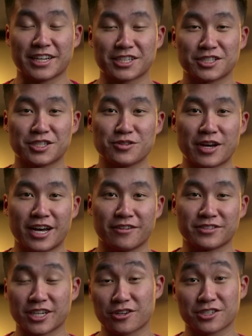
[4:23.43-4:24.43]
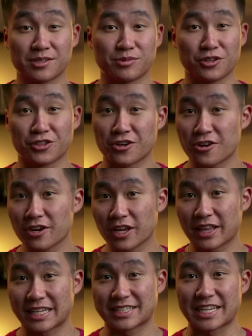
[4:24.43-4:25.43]
Next, you have ticker symbol
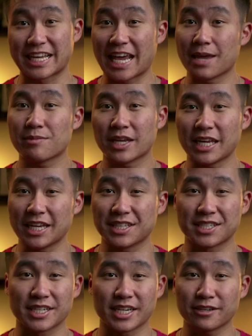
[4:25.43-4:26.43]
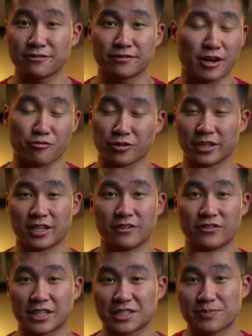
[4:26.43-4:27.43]
NERD. That's a gaming ETF. I really
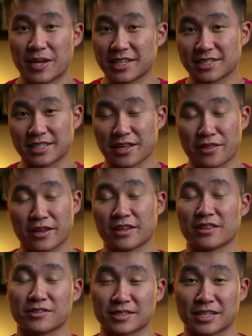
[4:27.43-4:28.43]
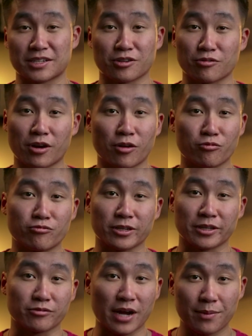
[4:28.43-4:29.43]
love that space, and I think that it's gonna grow
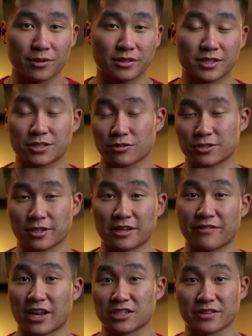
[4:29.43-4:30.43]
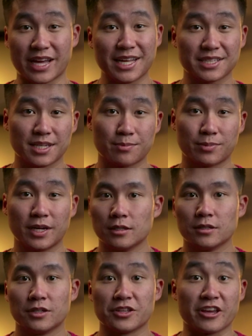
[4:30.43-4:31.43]
really rapidly, so took advantage of that dip.
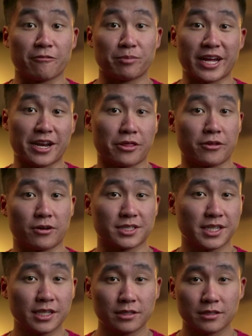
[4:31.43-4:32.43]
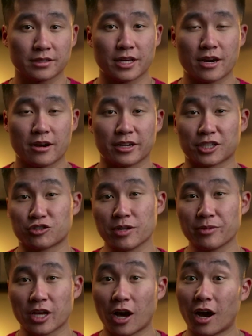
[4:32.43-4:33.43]
Then you have Planet 13. They're an
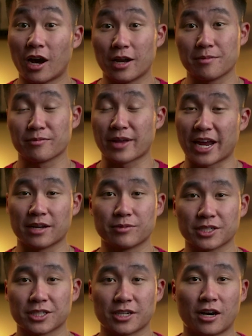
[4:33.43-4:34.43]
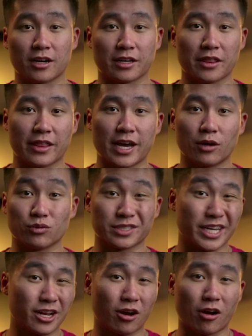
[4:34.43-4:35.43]
extremely hot cannabis stock that
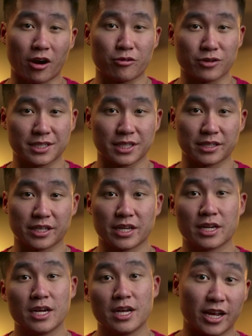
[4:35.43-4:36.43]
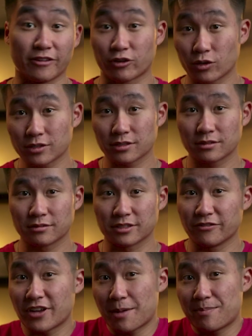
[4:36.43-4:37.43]
was hit hard recently. And of course,
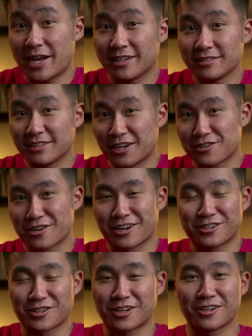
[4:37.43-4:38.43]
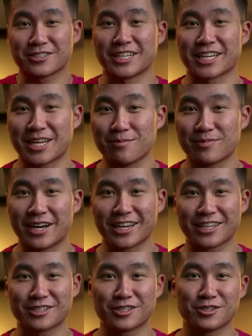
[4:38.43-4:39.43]
you've got Penn under $100 that I keep
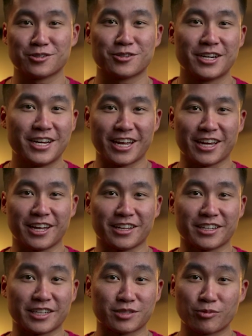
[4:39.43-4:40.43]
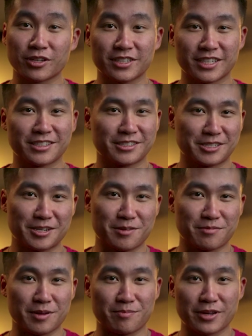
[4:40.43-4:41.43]
buying into, and I sprinkled in
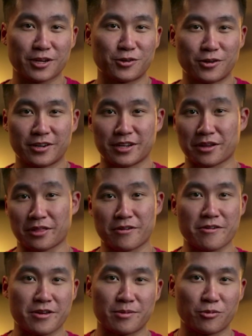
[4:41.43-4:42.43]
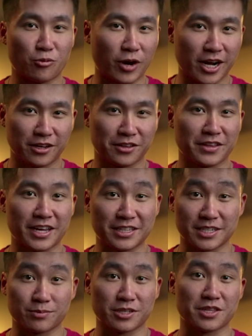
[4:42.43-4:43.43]
some Bitcoin and Ethereum while they
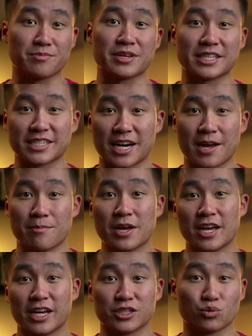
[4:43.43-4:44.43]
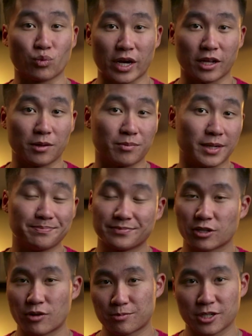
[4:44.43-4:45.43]
dipped in the meantime as well.
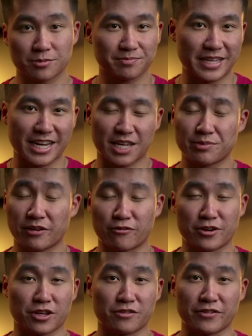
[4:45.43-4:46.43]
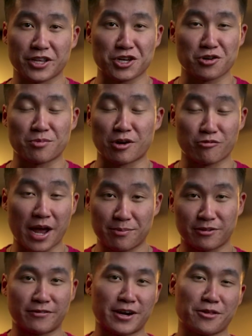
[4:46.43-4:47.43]
But crypto, that can be for another video, but
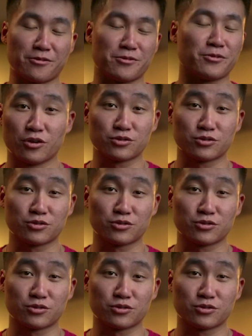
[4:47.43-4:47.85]
rapid fire through.